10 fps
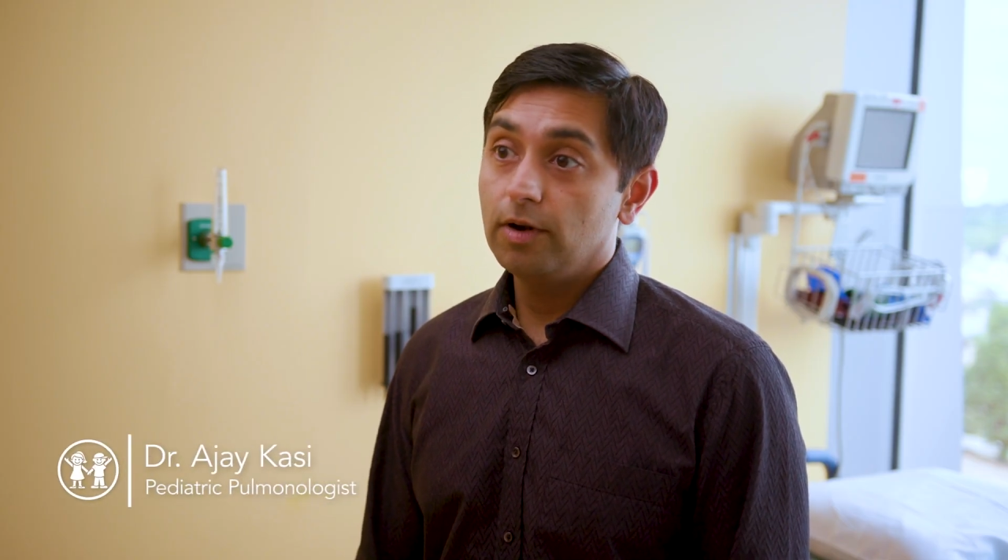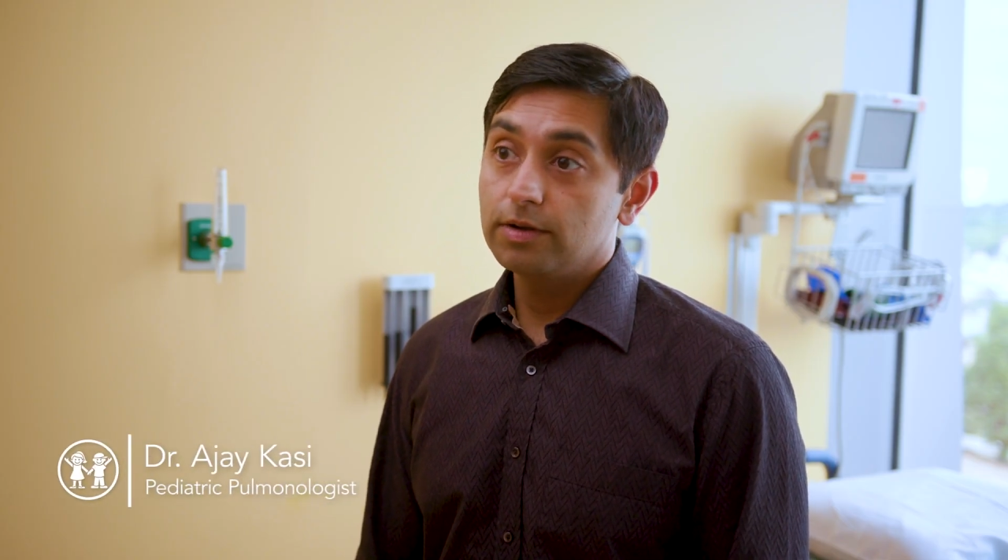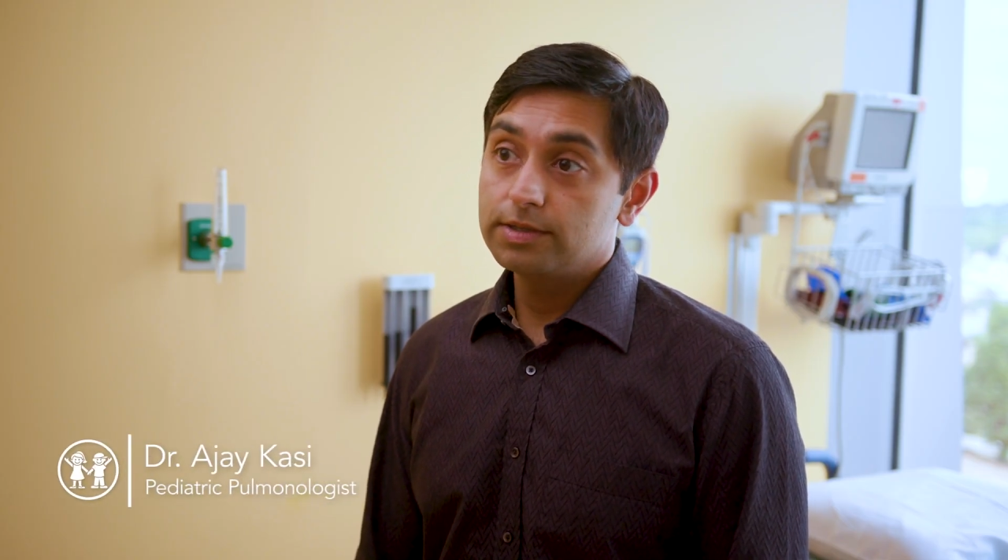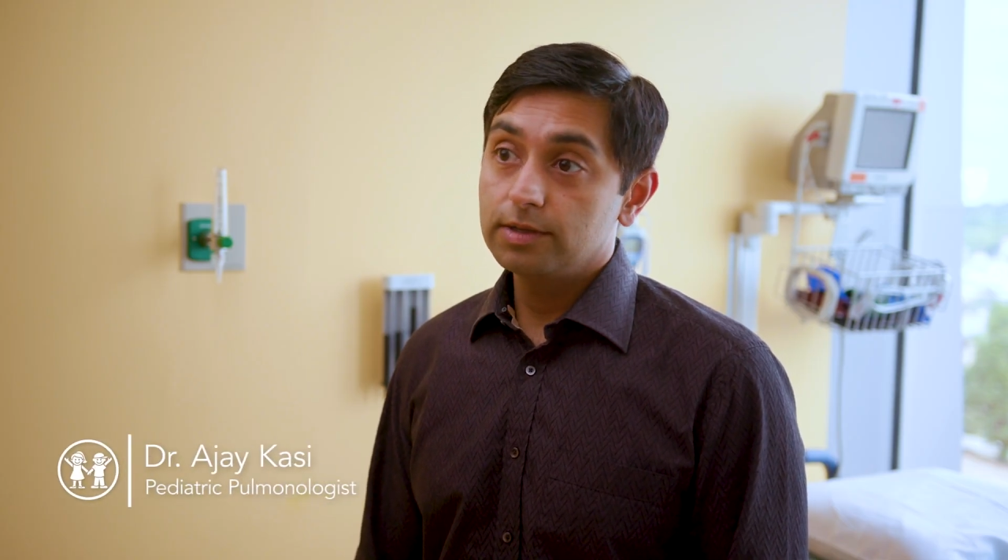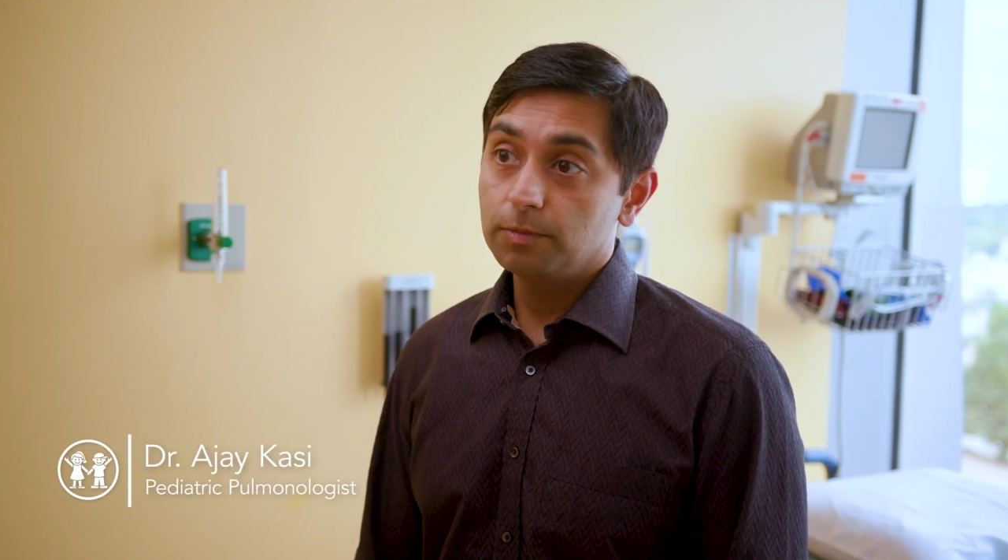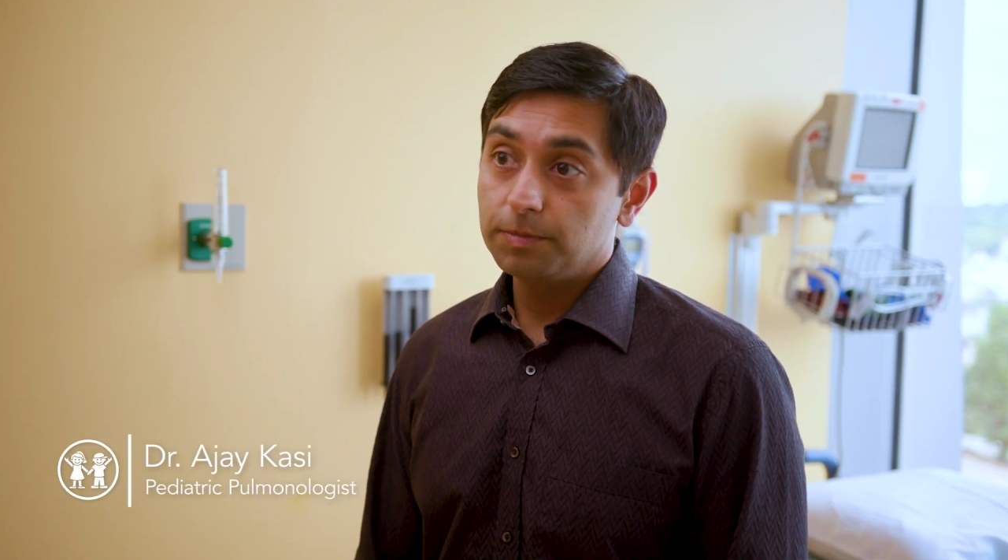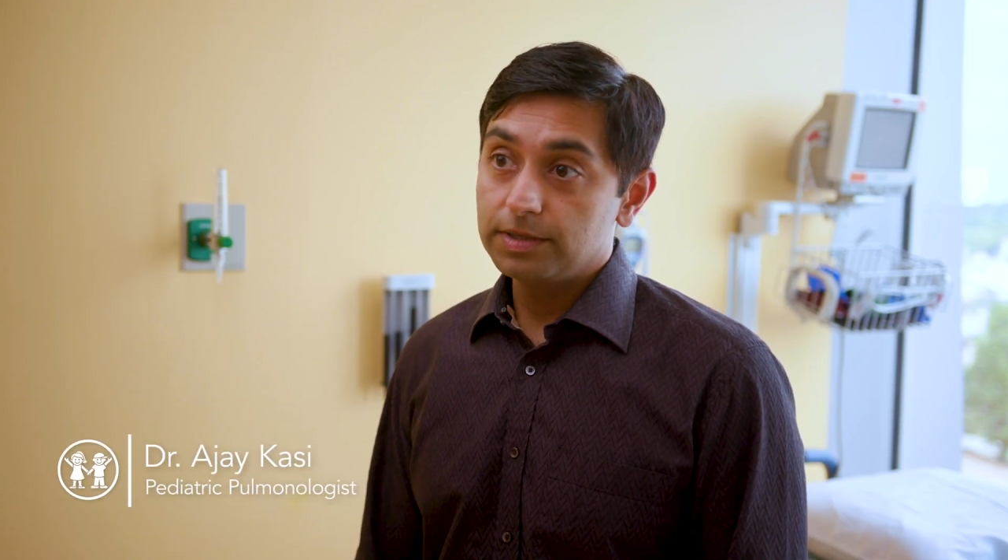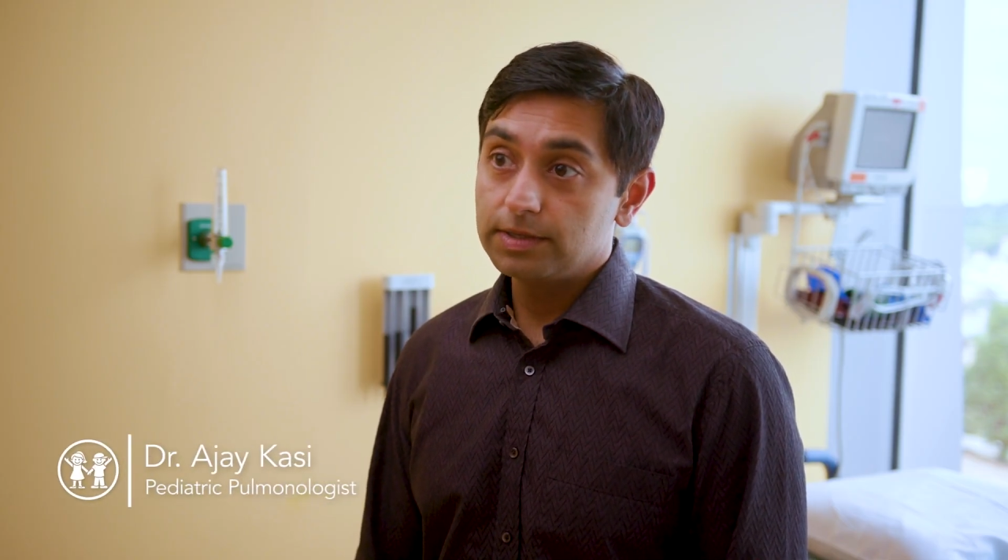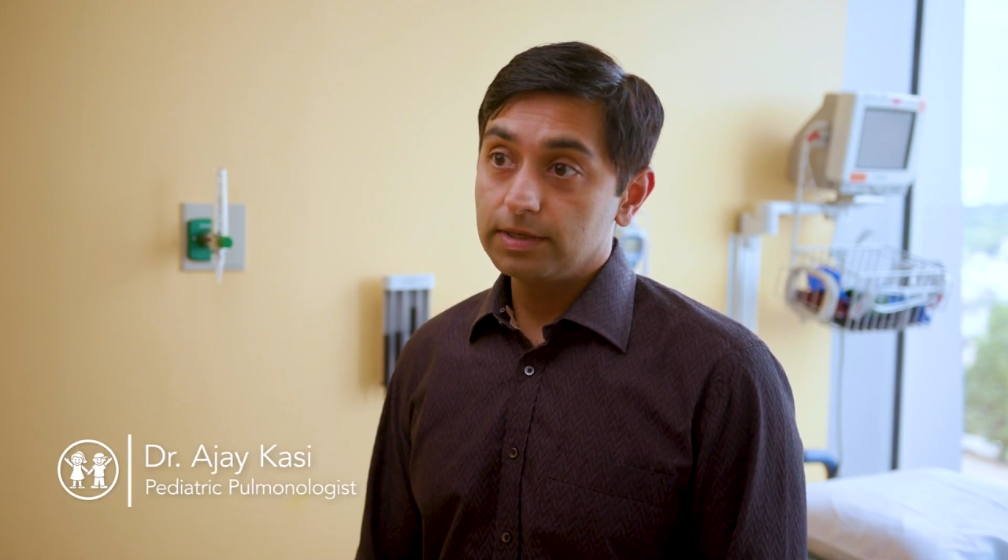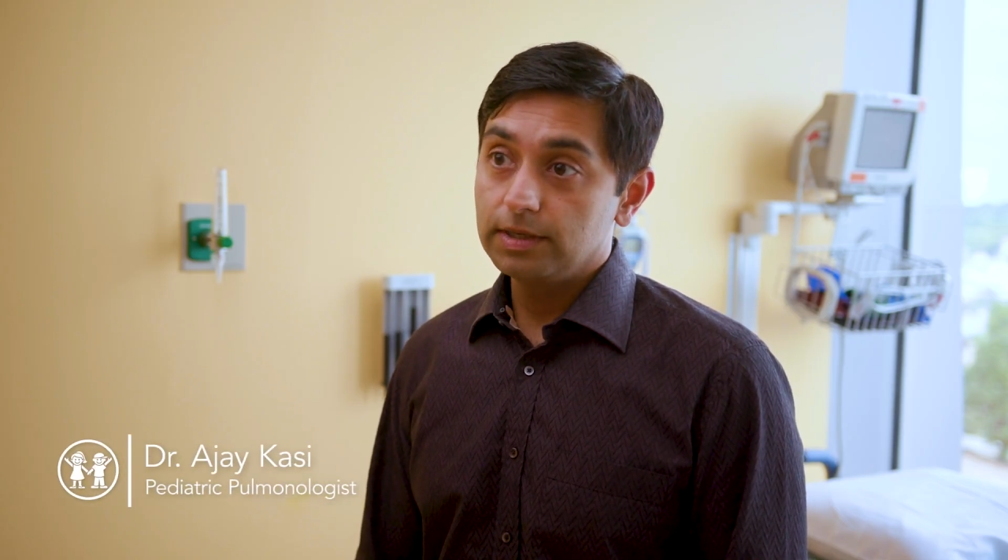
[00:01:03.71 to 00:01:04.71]
onset
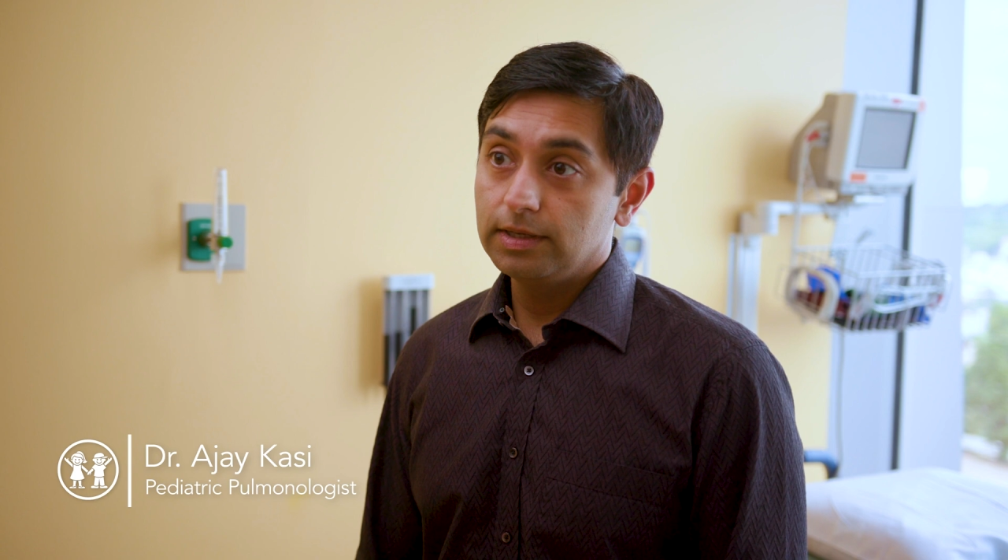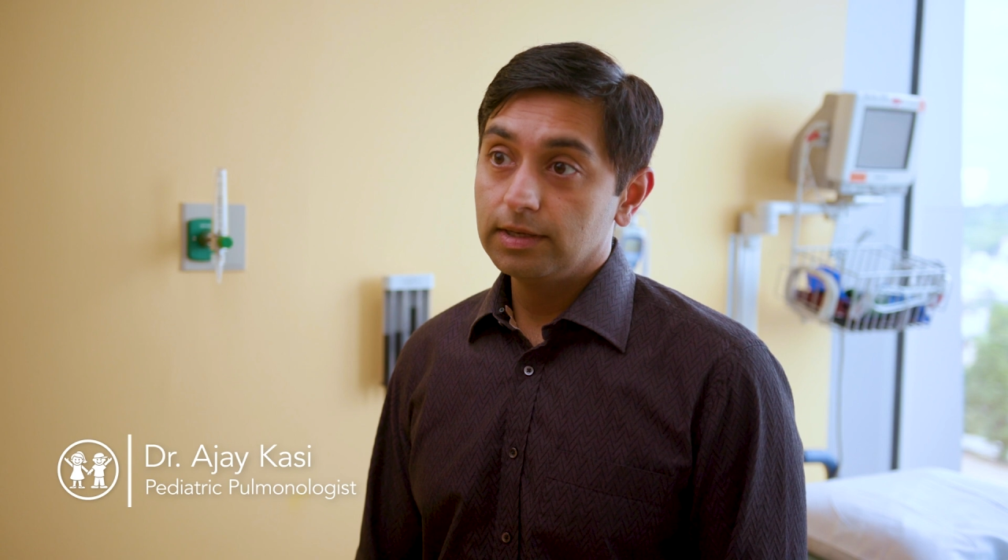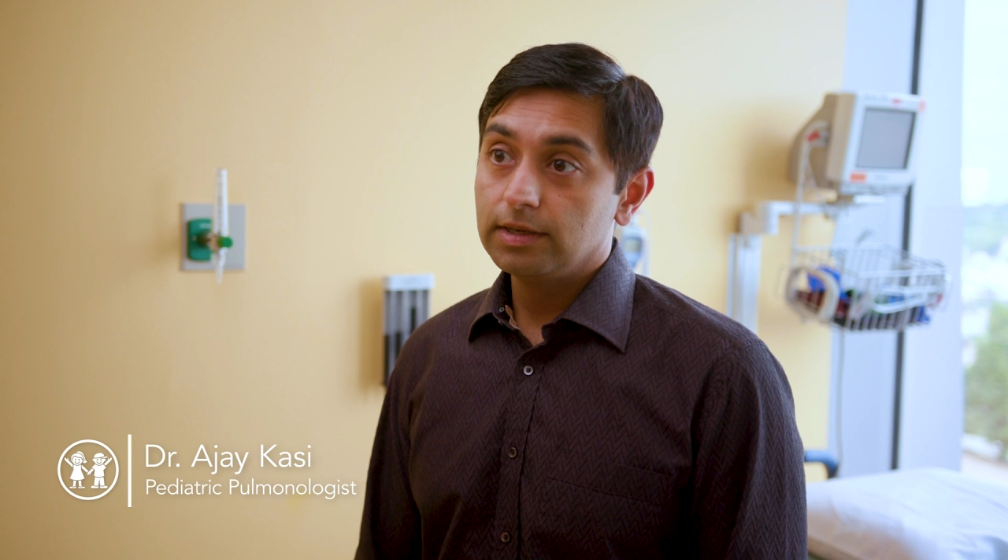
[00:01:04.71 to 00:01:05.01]
obesity,